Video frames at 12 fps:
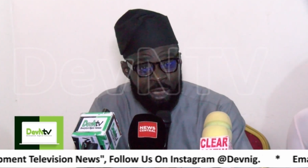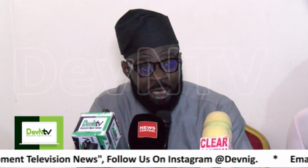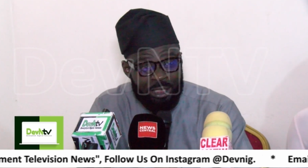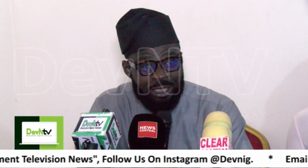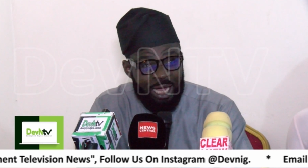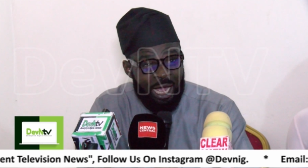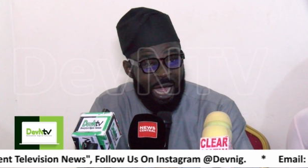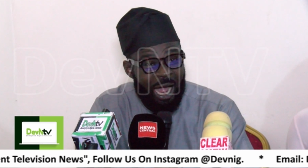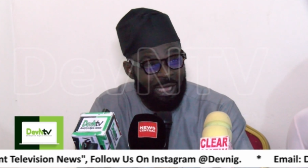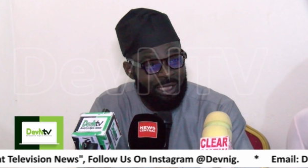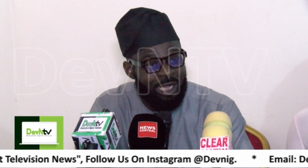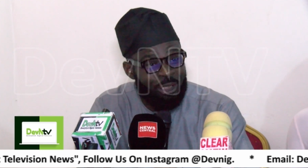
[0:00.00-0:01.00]
that
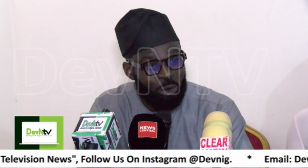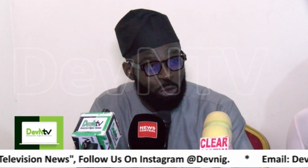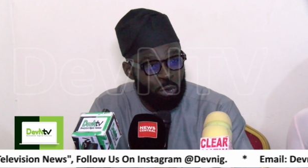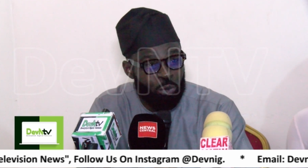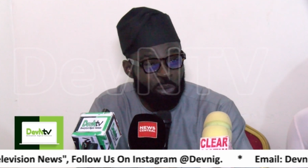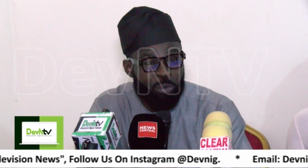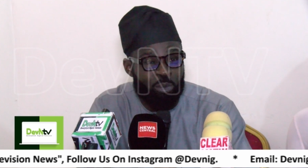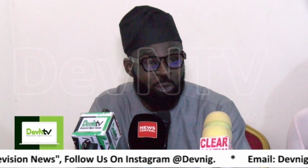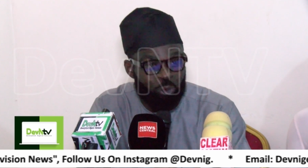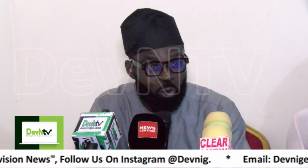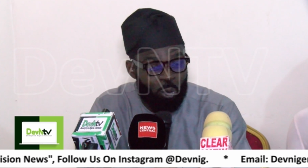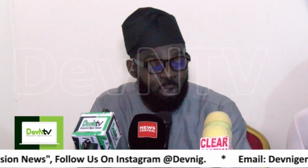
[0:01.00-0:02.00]
attention should be
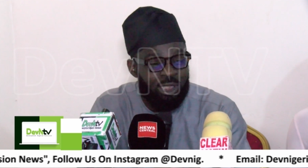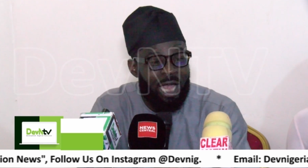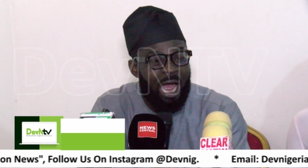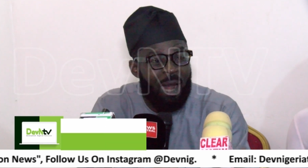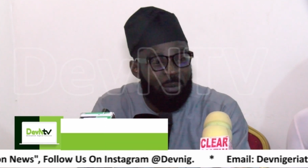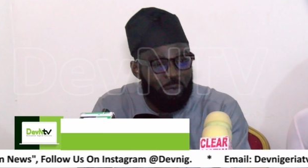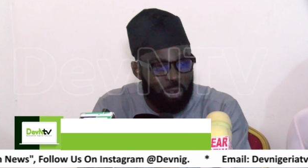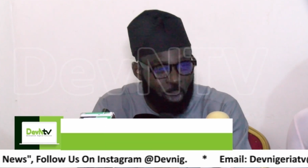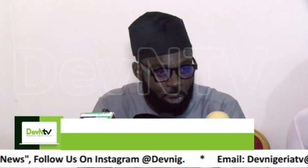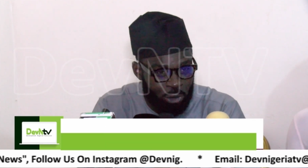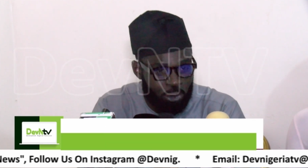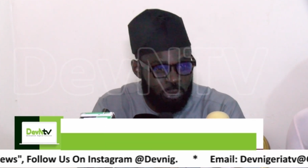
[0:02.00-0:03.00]
moved towards harm
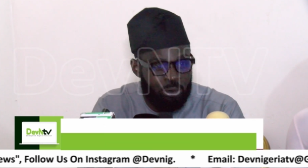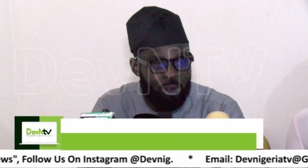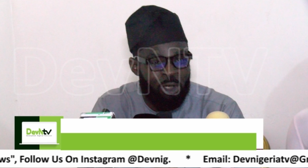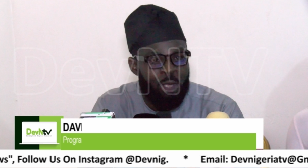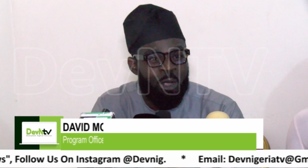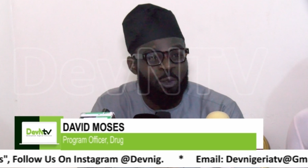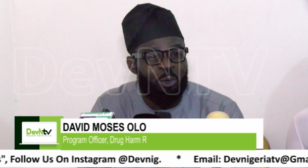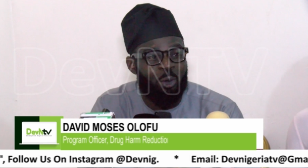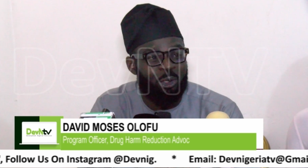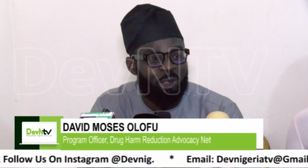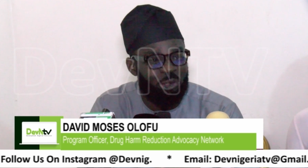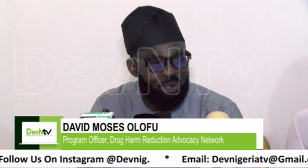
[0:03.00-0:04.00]
reduction,
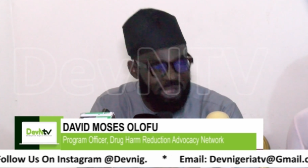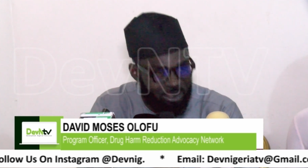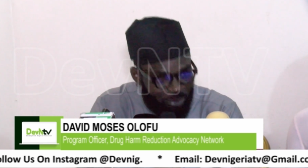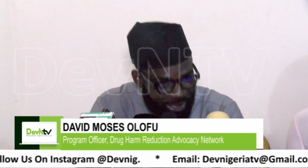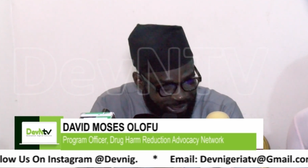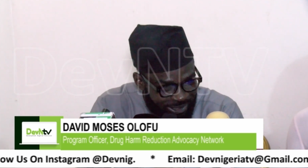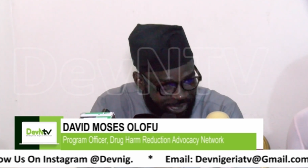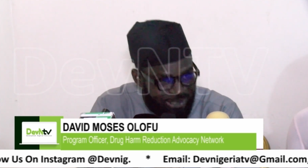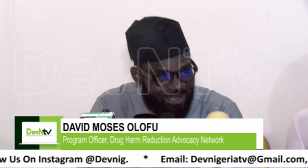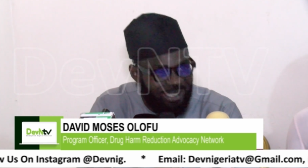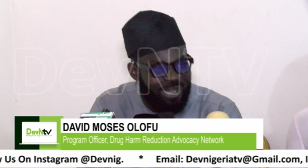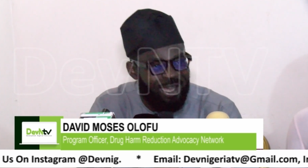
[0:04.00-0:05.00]
towards treatment
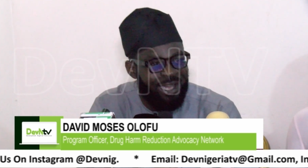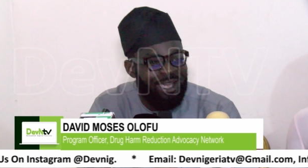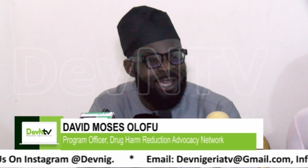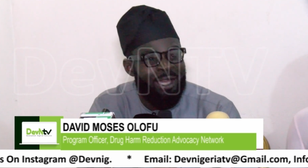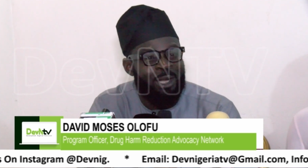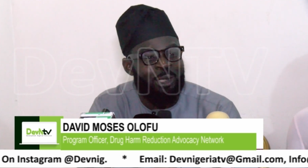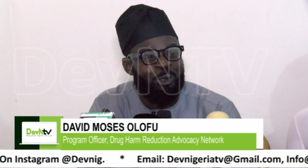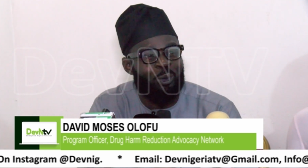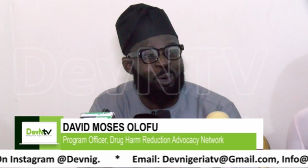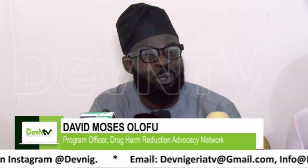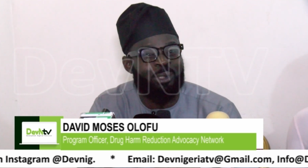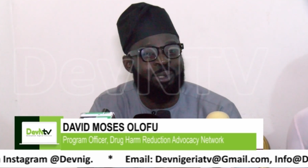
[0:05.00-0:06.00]
and care,
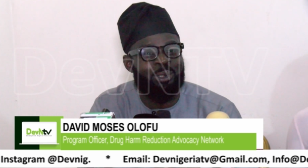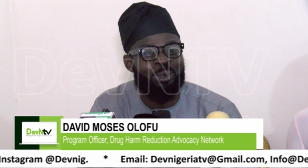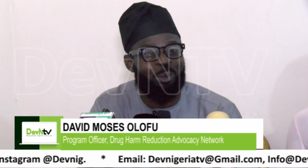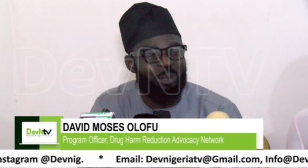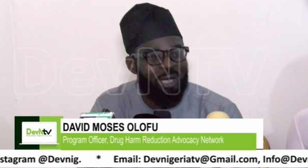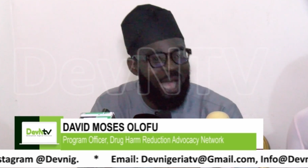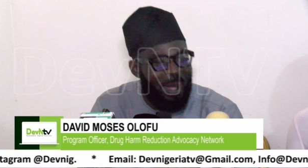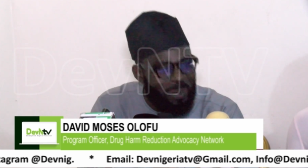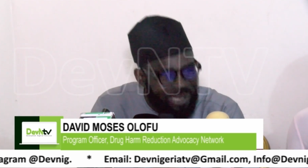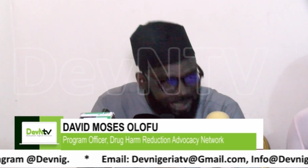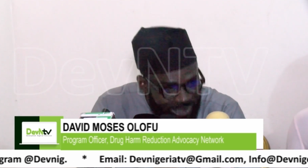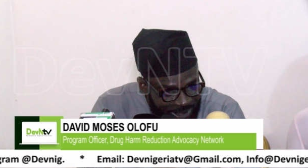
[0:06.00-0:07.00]
towards
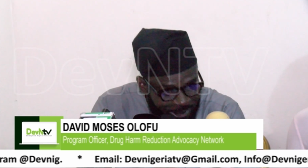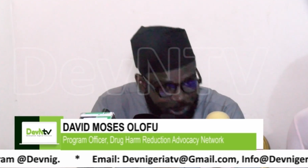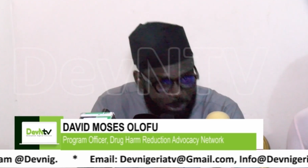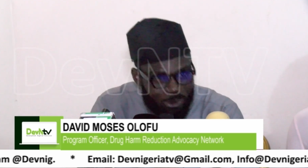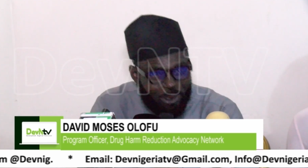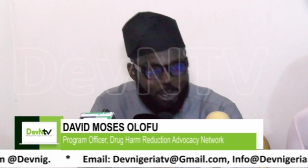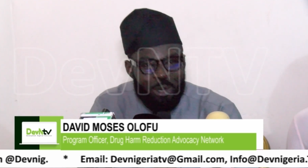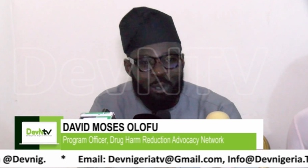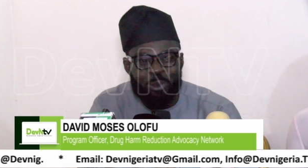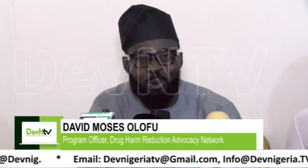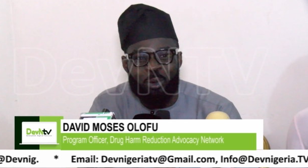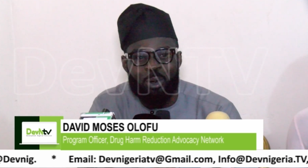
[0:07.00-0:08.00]
rehabilitation,
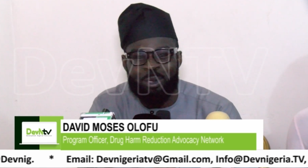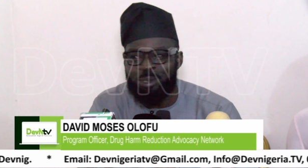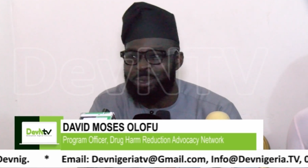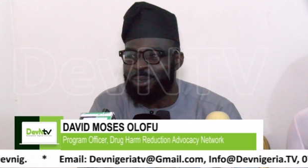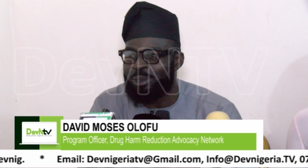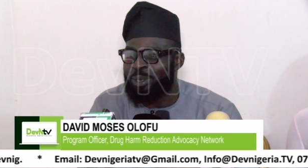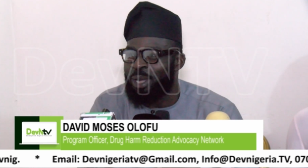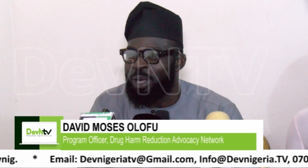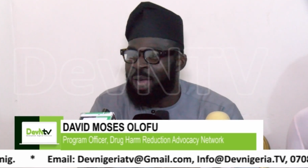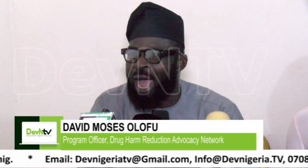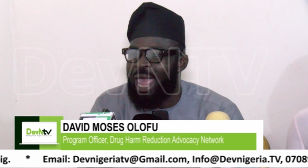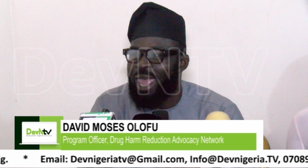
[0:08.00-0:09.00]
towards
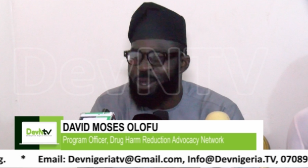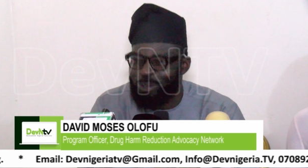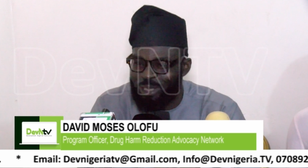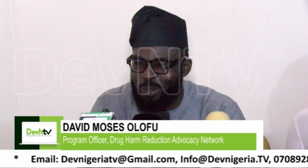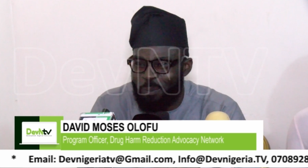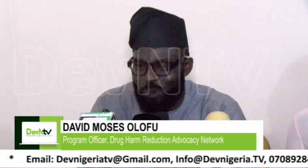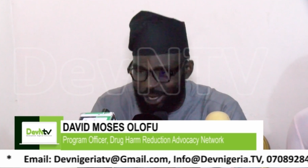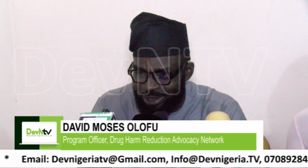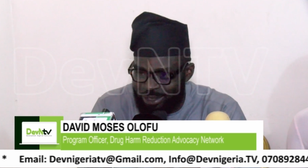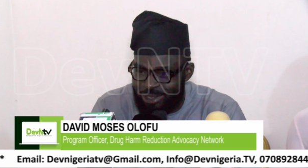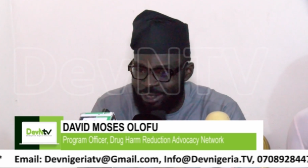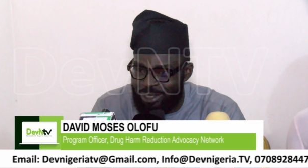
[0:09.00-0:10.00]
healthy
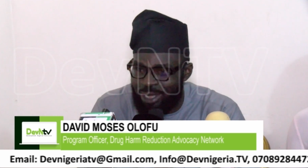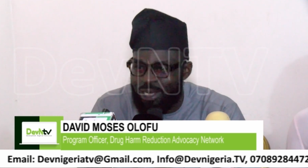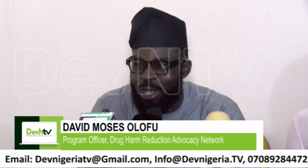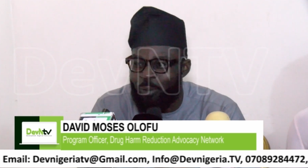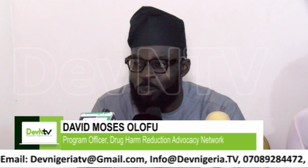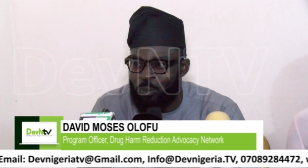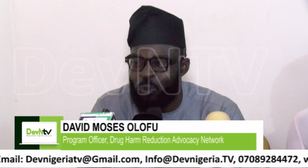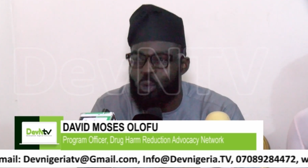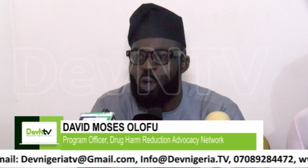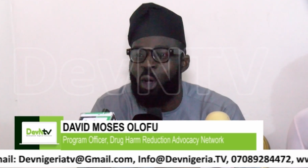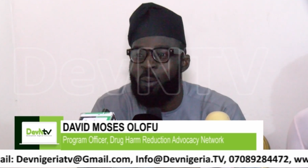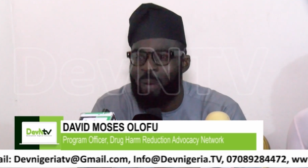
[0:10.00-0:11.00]
practices that help people
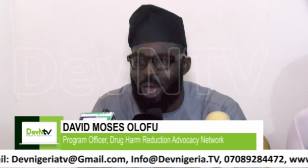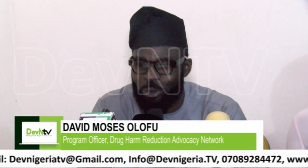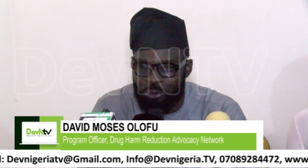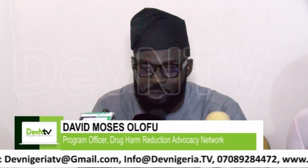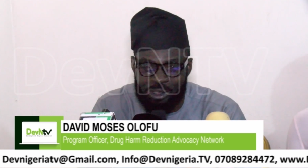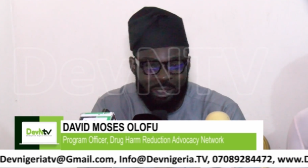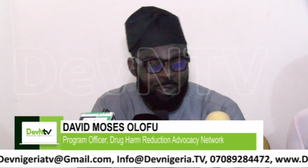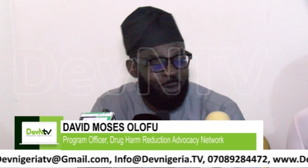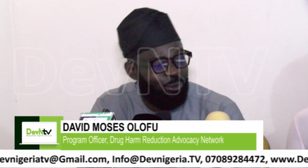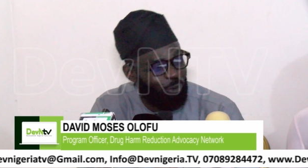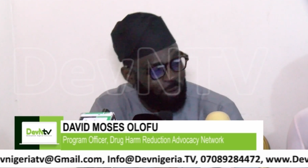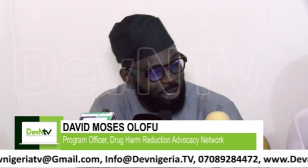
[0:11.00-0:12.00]
come out instead of
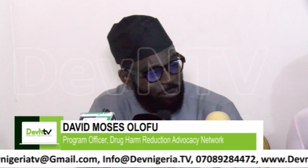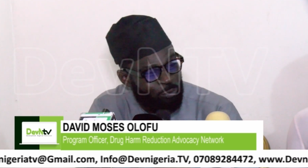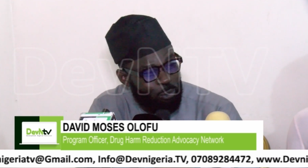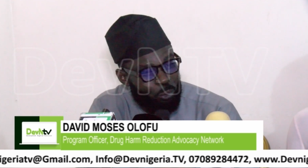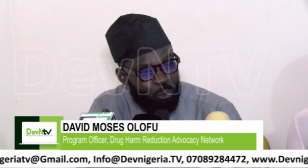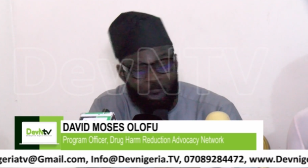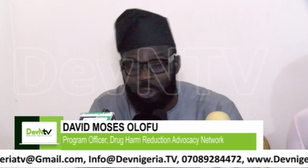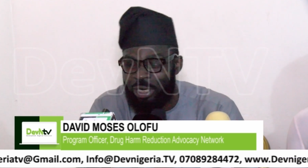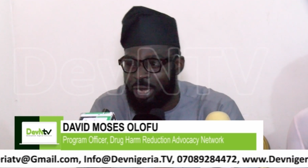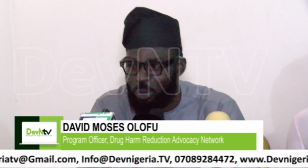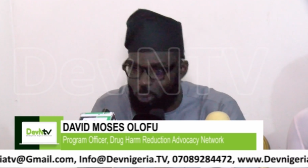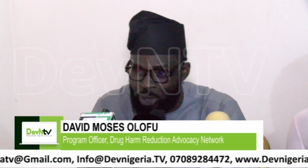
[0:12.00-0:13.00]
for them to run
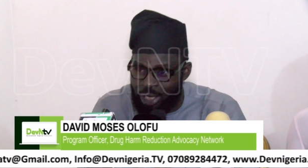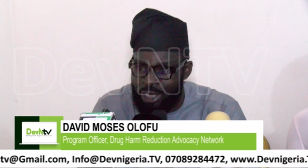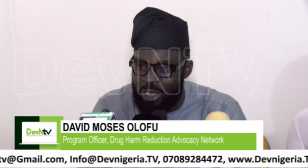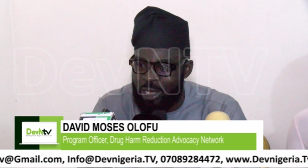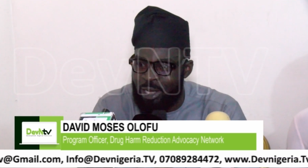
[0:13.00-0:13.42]
away